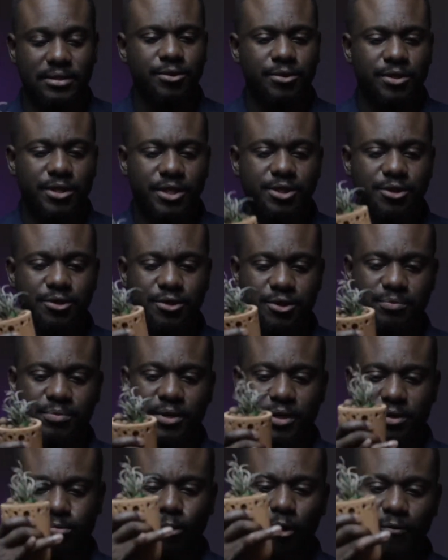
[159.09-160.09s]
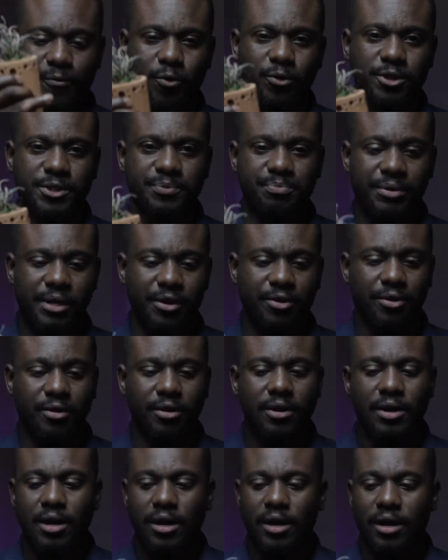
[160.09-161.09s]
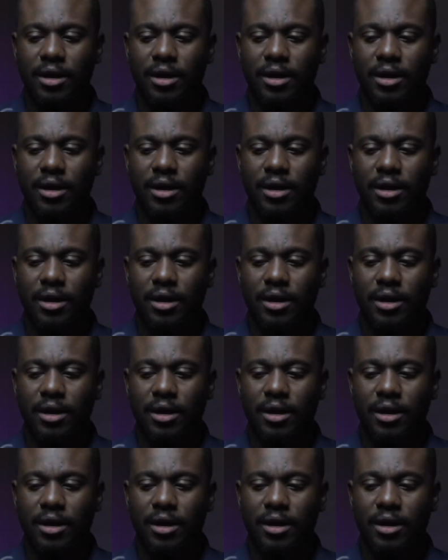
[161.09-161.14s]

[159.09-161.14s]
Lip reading: So this used to be, of course, bigger.